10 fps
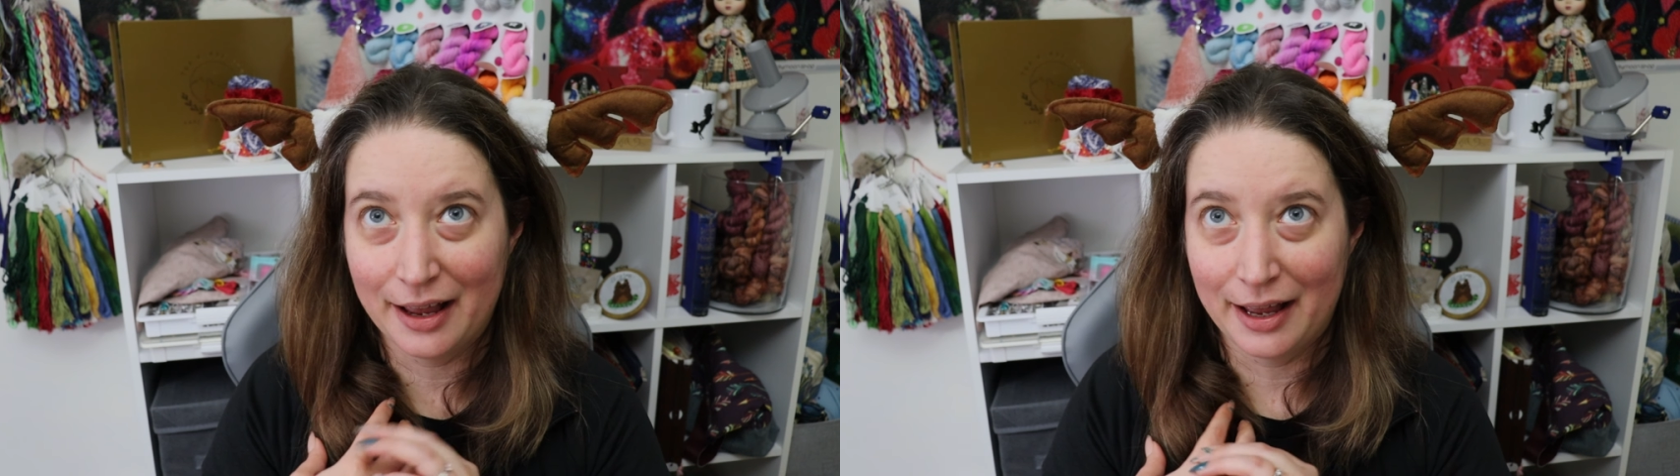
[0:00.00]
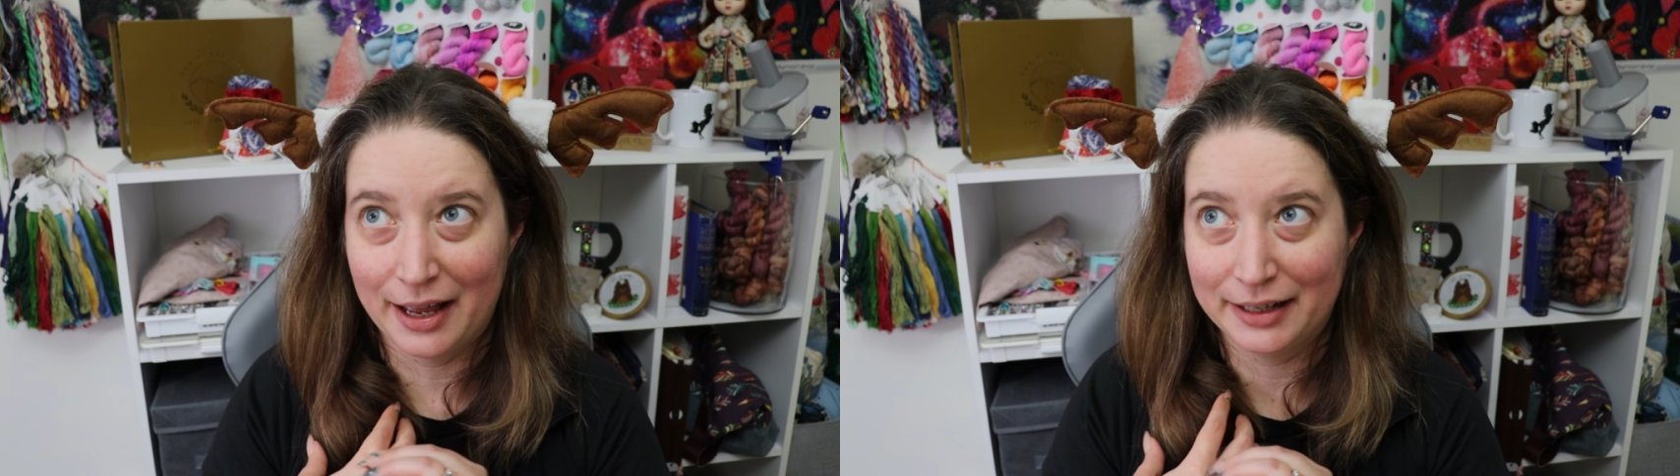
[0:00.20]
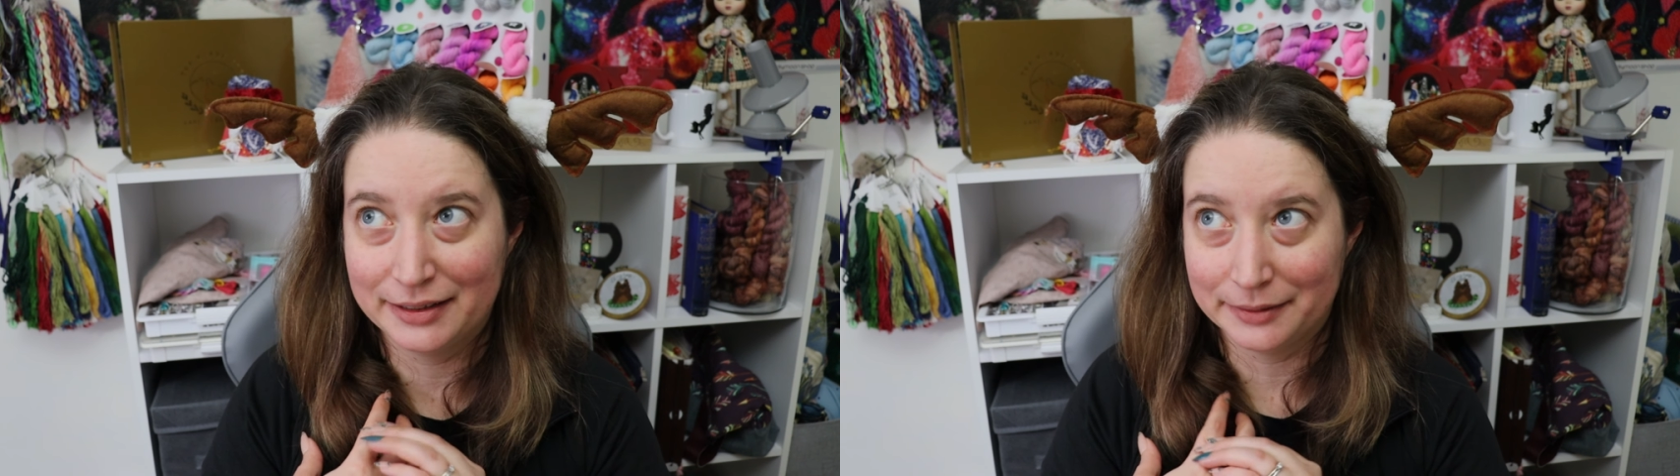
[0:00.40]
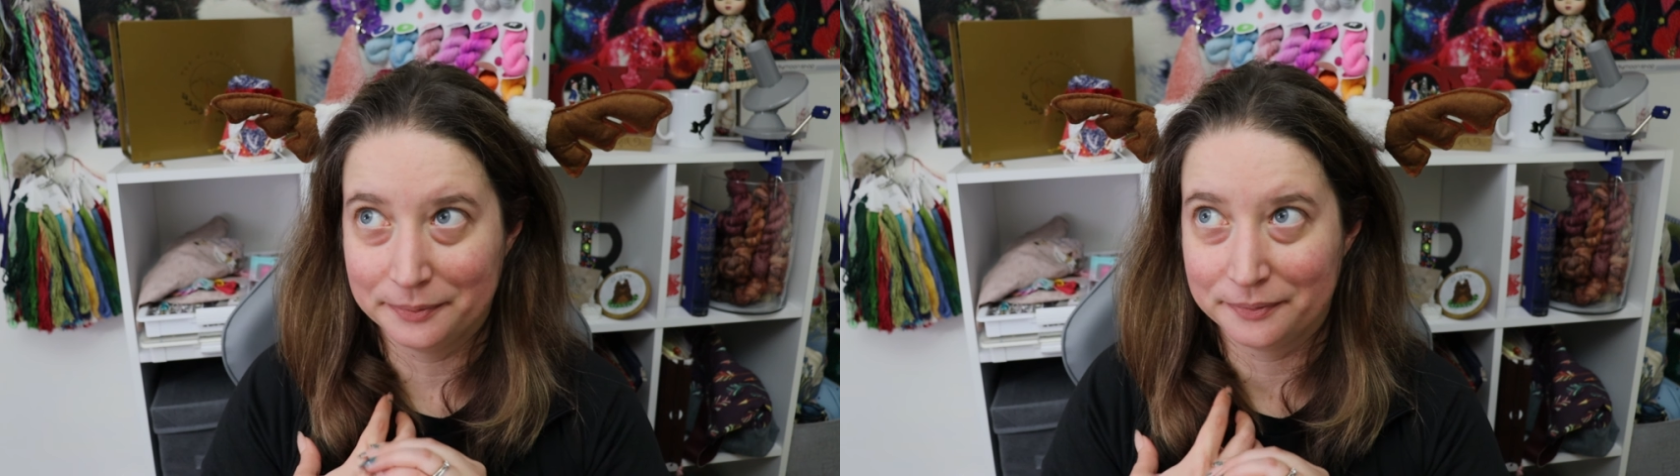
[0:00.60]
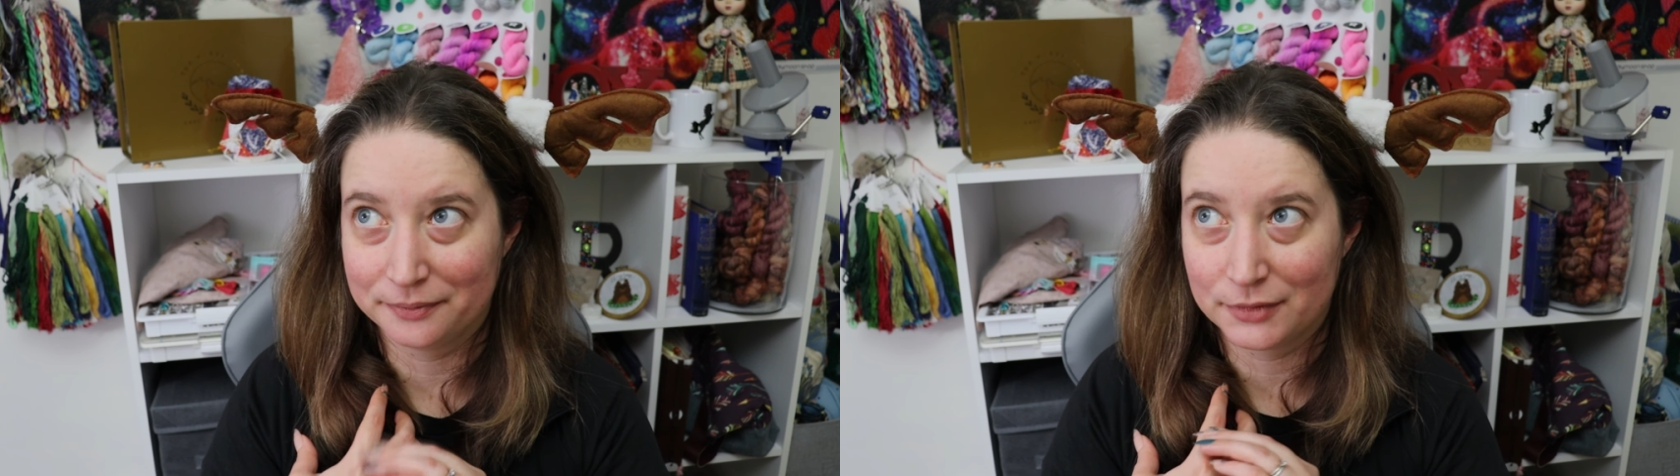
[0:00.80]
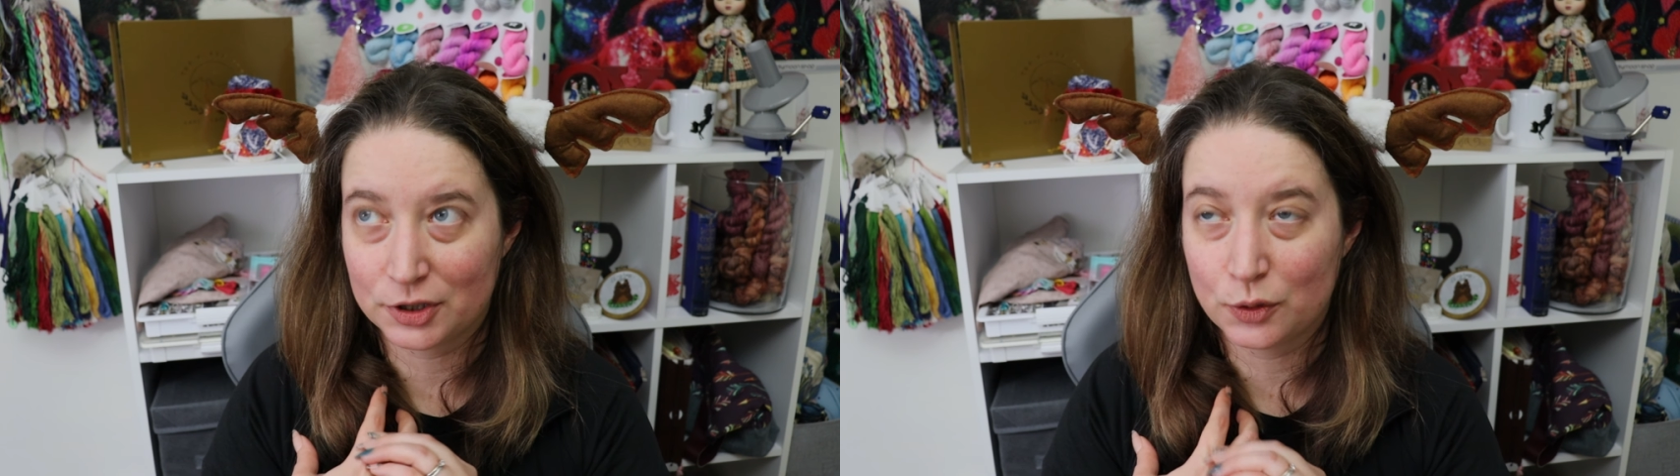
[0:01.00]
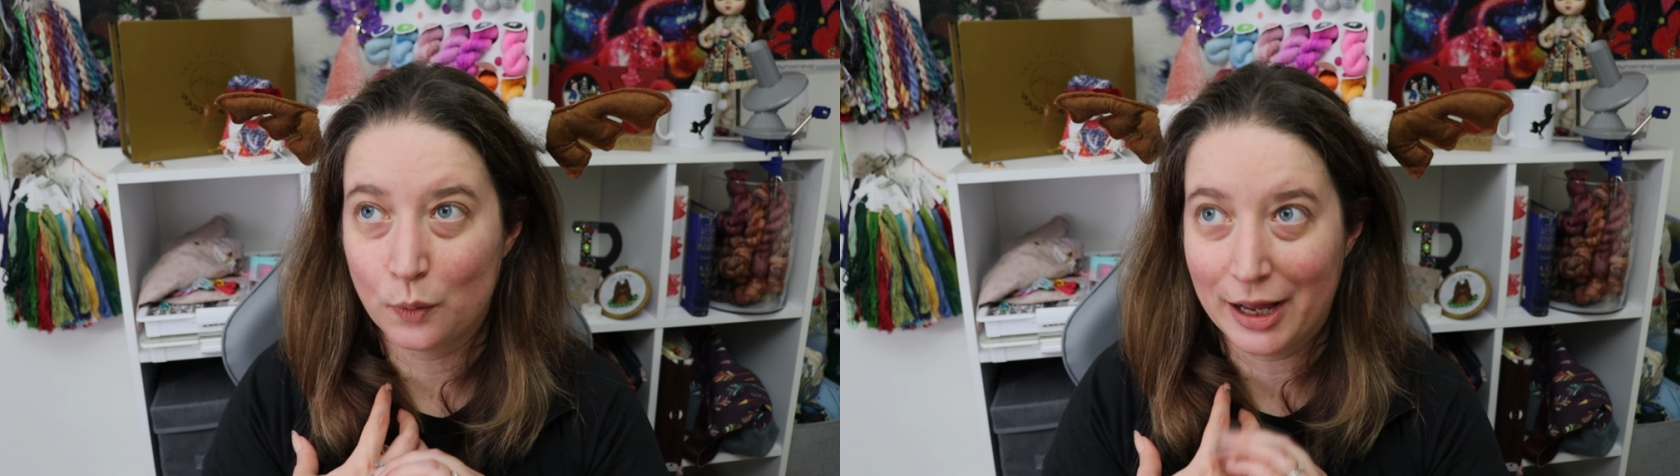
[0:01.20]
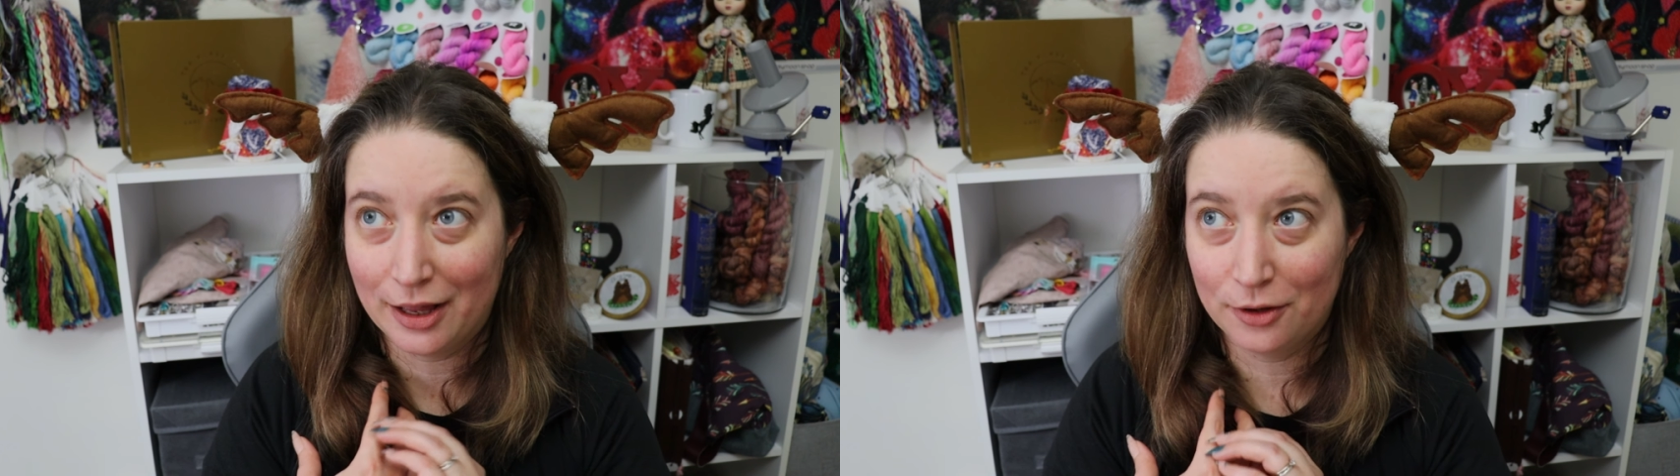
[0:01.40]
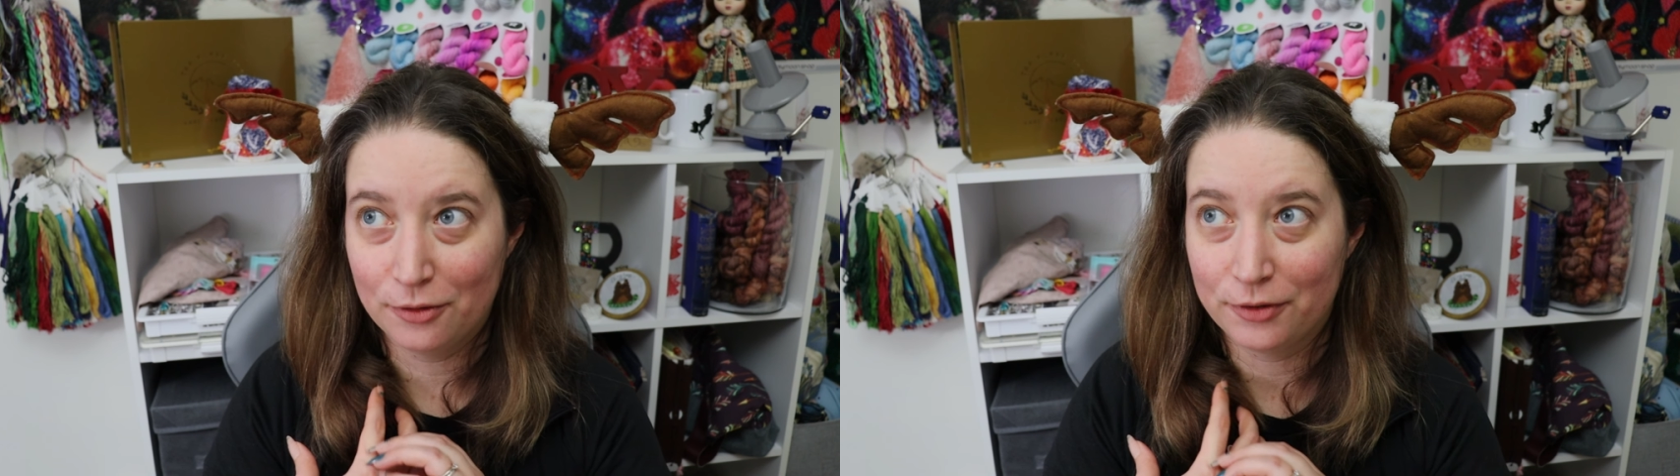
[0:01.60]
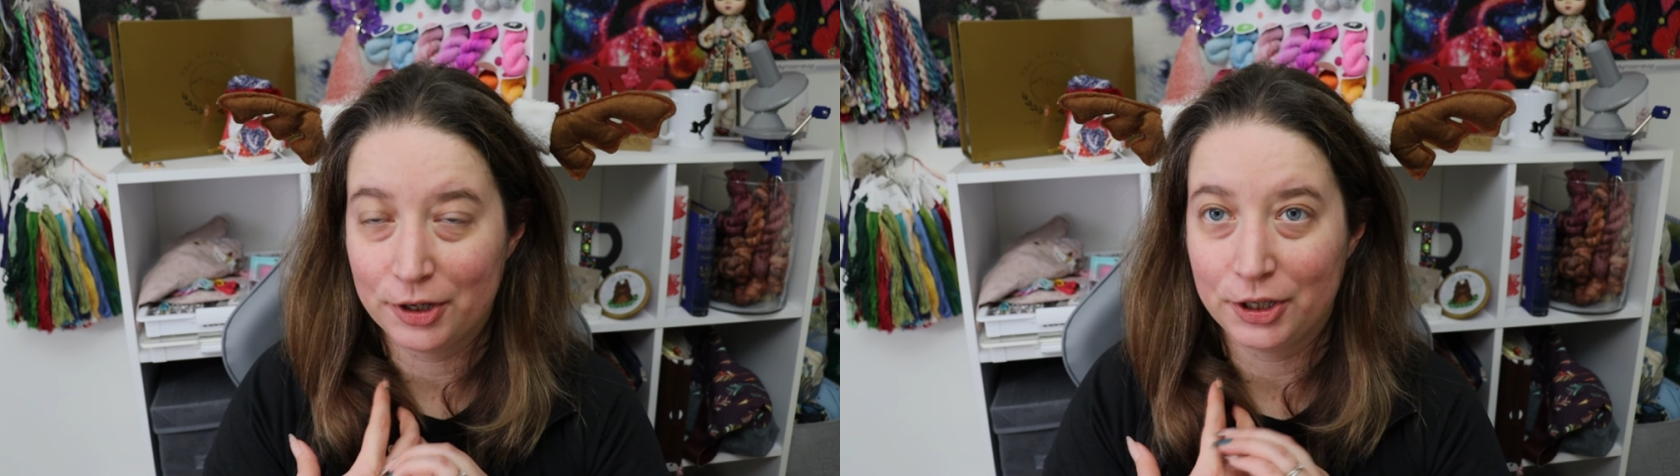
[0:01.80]
at
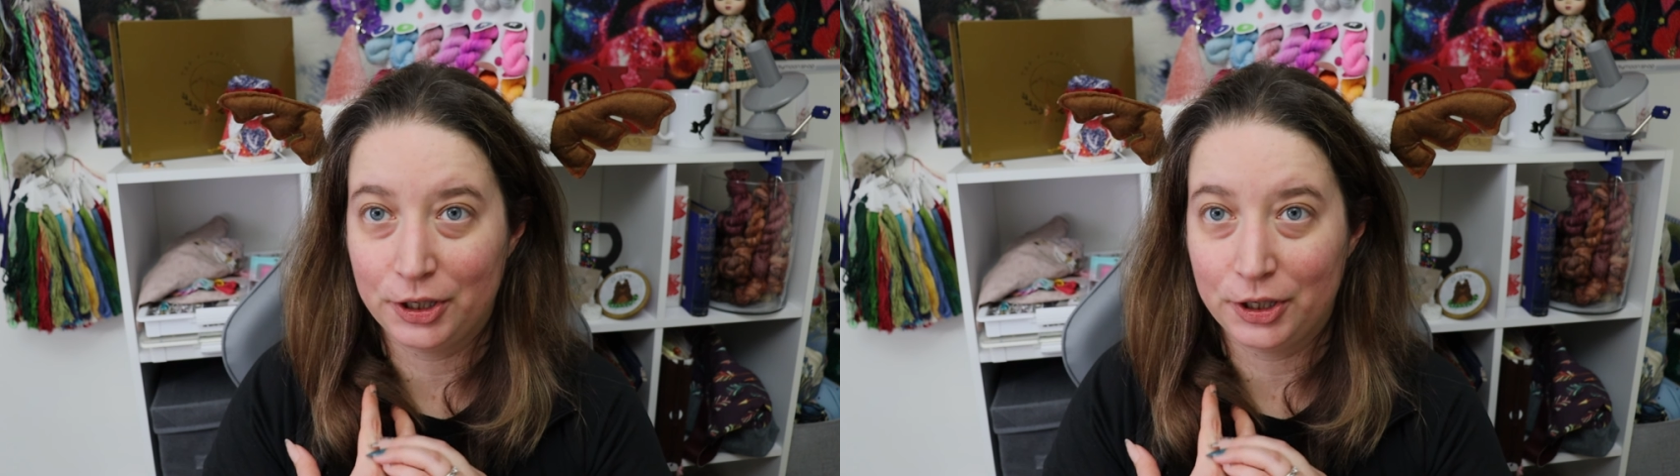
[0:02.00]
12